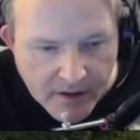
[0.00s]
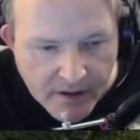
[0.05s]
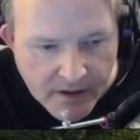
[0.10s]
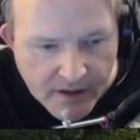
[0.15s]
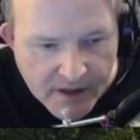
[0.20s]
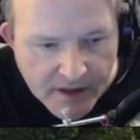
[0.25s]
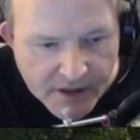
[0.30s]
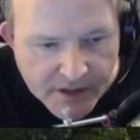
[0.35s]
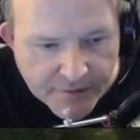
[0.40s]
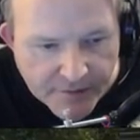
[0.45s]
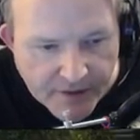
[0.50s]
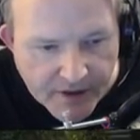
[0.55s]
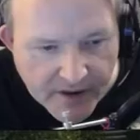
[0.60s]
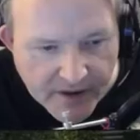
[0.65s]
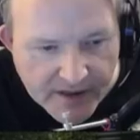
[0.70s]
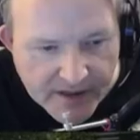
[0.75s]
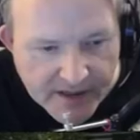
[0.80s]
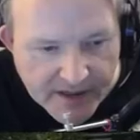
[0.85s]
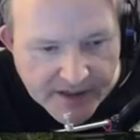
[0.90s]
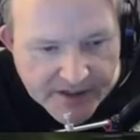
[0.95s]
He's
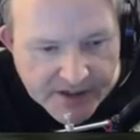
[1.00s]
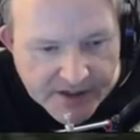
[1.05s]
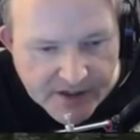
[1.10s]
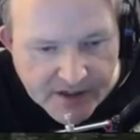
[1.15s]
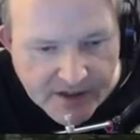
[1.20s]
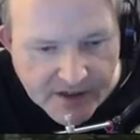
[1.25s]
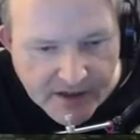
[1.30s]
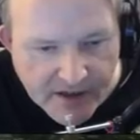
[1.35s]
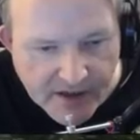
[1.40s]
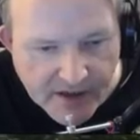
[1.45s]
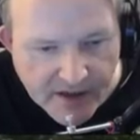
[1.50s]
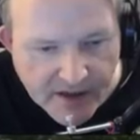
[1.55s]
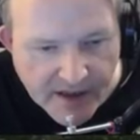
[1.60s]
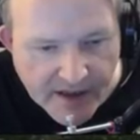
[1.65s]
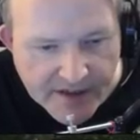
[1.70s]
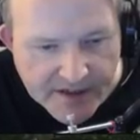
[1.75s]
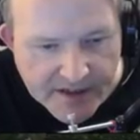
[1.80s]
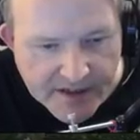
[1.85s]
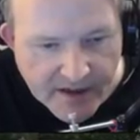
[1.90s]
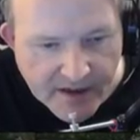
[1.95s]
fired, let's
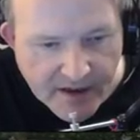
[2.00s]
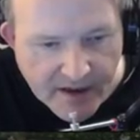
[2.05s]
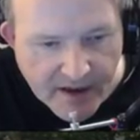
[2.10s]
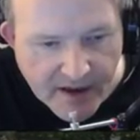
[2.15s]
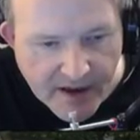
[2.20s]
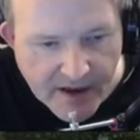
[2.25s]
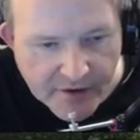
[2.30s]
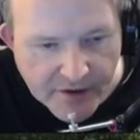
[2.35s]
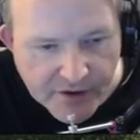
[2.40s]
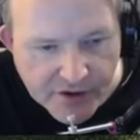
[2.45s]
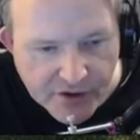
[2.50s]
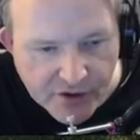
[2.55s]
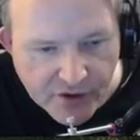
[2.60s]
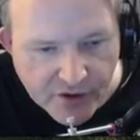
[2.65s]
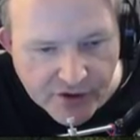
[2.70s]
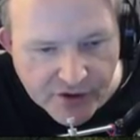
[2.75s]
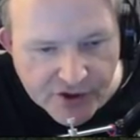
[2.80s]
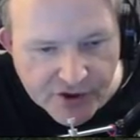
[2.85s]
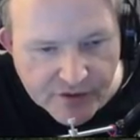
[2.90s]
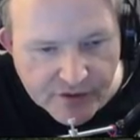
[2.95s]
get out of
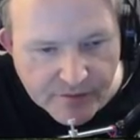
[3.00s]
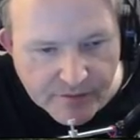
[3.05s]
dodge.